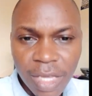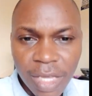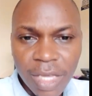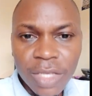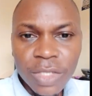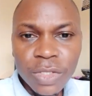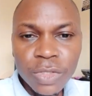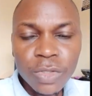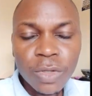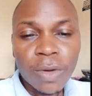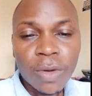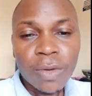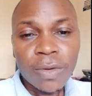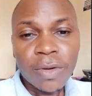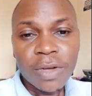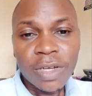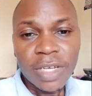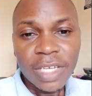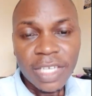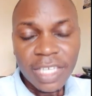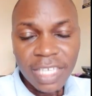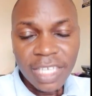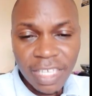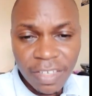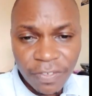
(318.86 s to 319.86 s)
So
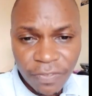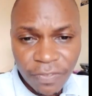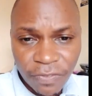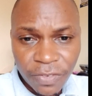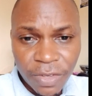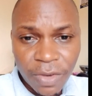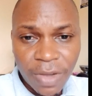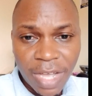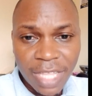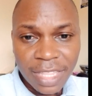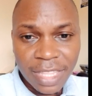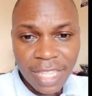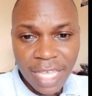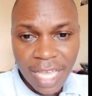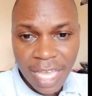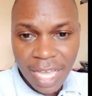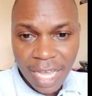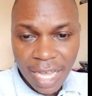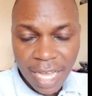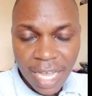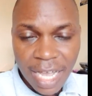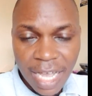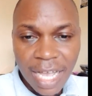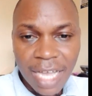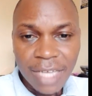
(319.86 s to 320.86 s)
if you are
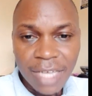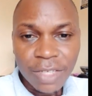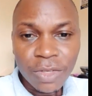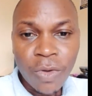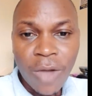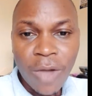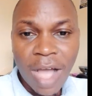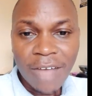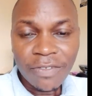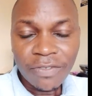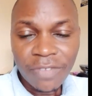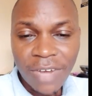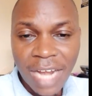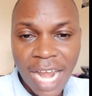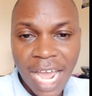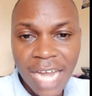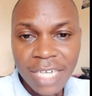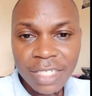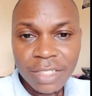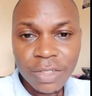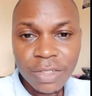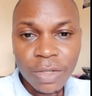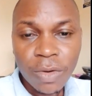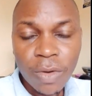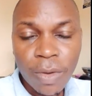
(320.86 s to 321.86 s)
there, you have
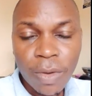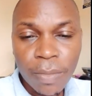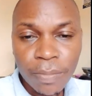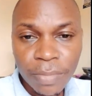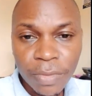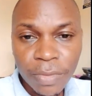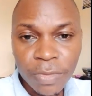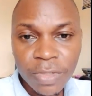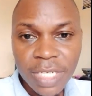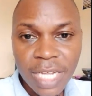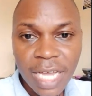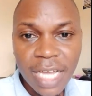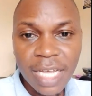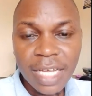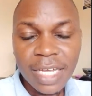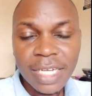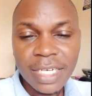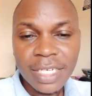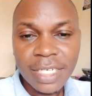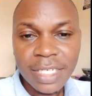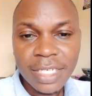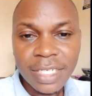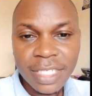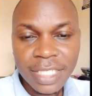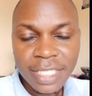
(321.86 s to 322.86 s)
learned computer
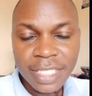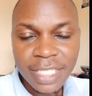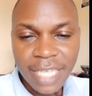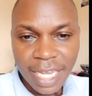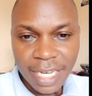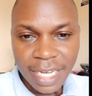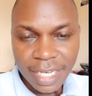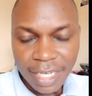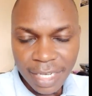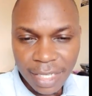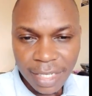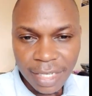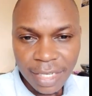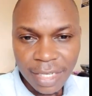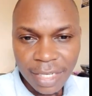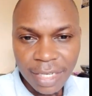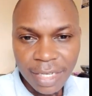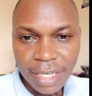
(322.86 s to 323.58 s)
designing,